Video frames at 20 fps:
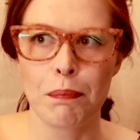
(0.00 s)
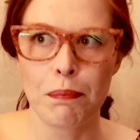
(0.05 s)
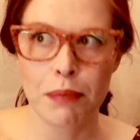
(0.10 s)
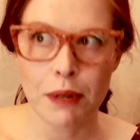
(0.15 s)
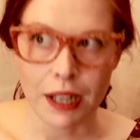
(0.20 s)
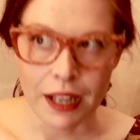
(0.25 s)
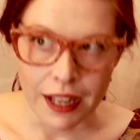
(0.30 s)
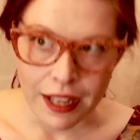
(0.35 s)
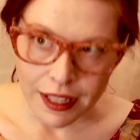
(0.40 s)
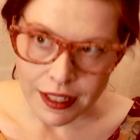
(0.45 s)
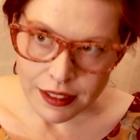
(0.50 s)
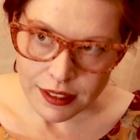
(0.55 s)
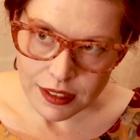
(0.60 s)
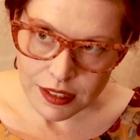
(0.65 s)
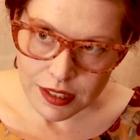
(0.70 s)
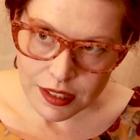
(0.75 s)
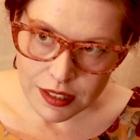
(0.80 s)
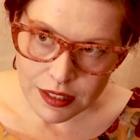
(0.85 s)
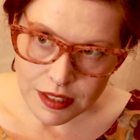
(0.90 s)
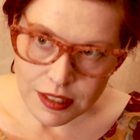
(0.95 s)

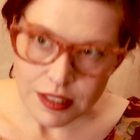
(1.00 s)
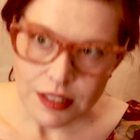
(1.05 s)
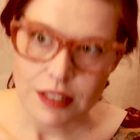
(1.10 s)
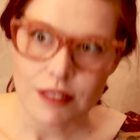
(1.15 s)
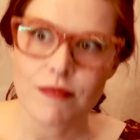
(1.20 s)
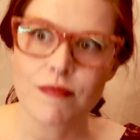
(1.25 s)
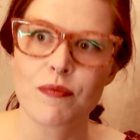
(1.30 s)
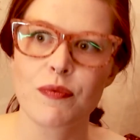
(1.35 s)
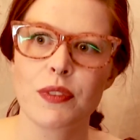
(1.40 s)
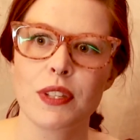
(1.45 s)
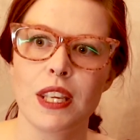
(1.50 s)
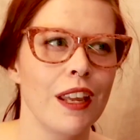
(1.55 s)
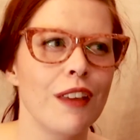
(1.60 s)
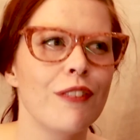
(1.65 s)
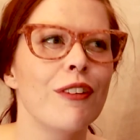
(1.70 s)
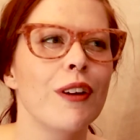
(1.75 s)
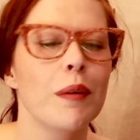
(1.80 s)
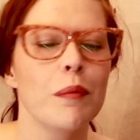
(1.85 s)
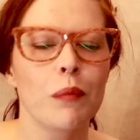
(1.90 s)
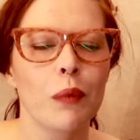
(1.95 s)
But
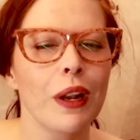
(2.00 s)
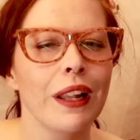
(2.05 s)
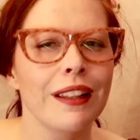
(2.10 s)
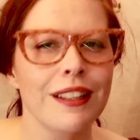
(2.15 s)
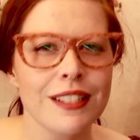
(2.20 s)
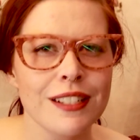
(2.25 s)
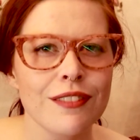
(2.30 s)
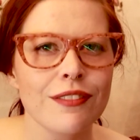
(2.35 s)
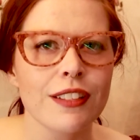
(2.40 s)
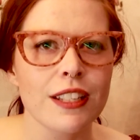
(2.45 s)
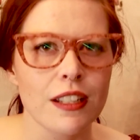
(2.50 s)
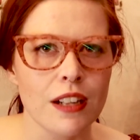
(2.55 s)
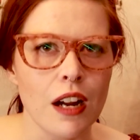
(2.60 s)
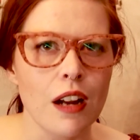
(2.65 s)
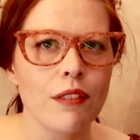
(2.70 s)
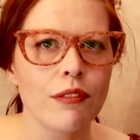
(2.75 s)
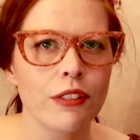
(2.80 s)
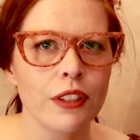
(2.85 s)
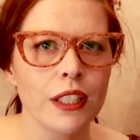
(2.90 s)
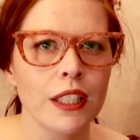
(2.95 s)
if I'm relatively
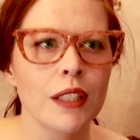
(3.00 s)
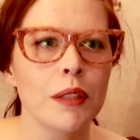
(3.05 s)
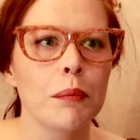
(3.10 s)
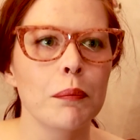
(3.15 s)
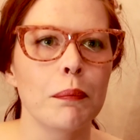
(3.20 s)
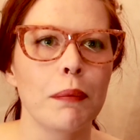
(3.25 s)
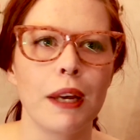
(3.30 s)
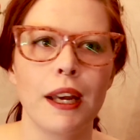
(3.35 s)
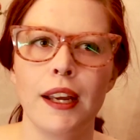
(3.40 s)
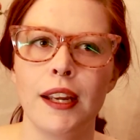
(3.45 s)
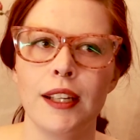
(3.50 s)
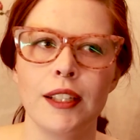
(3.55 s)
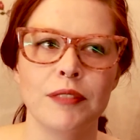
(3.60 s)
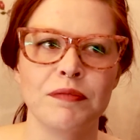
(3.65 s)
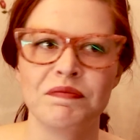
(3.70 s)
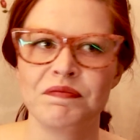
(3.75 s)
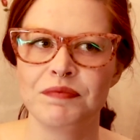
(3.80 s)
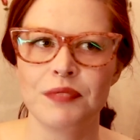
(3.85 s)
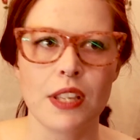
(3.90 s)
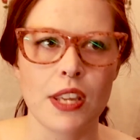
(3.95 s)
confident by
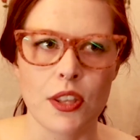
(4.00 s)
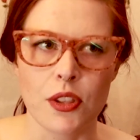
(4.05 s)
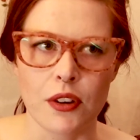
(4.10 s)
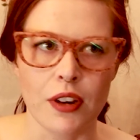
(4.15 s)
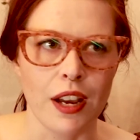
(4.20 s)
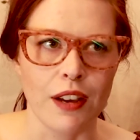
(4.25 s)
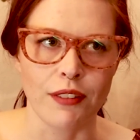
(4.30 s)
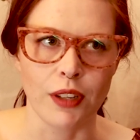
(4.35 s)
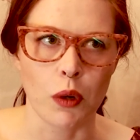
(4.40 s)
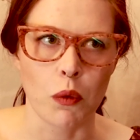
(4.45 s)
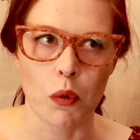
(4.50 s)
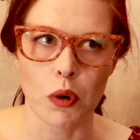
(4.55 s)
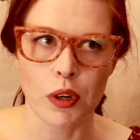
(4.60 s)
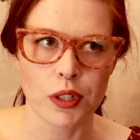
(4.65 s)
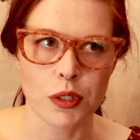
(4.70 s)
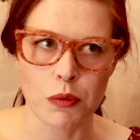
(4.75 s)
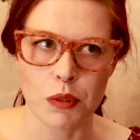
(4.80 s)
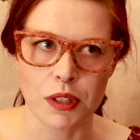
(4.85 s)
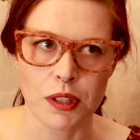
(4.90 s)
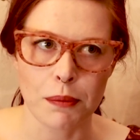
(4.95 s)
either having
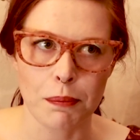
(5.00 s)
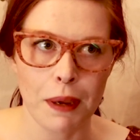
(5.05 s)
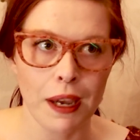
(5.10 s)
worked with the